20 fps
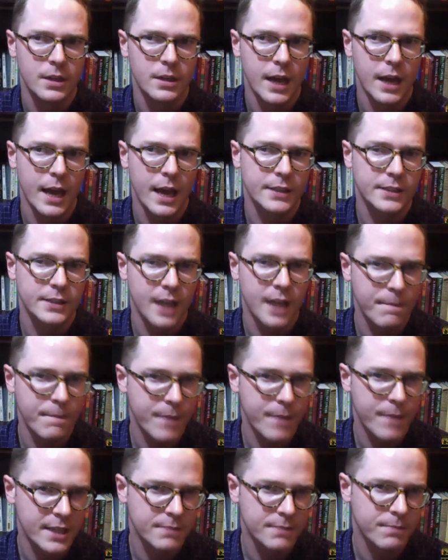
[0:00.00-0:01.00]
as time
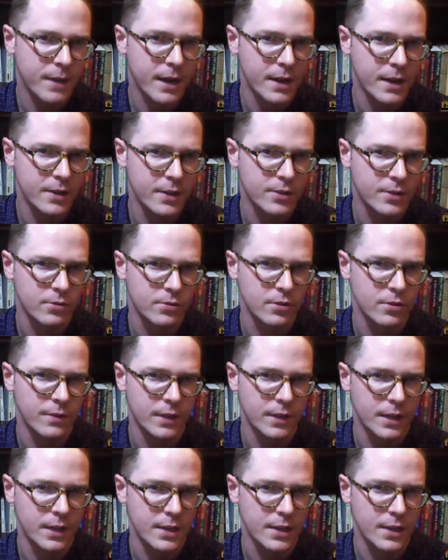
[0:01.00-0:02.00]
passed by, it's sort of, I
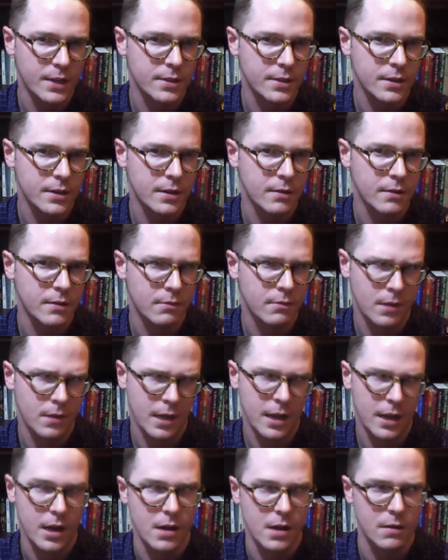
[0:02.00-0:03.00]
guess, like
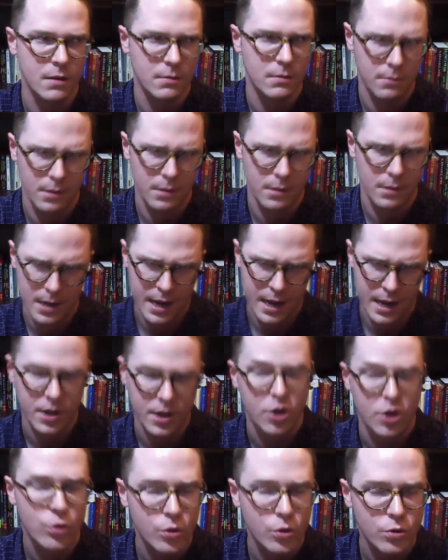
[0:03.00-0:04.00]
a, like a
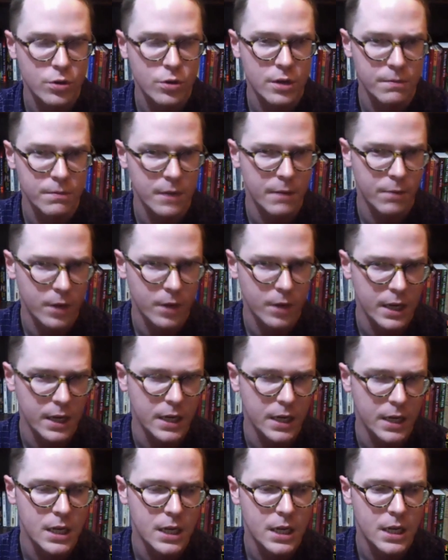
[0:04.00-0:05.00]
crude in my brain
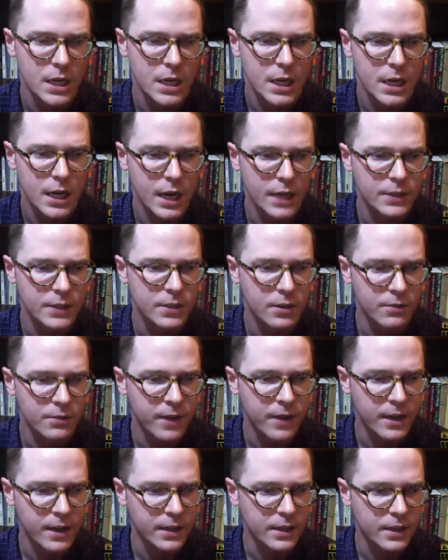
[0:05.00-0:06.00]
until
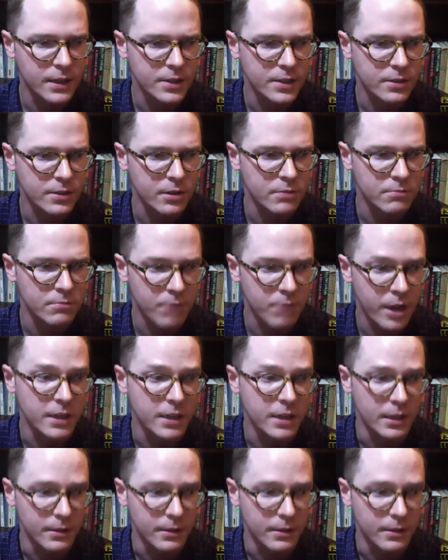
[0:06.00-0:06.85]
finally I started writing it.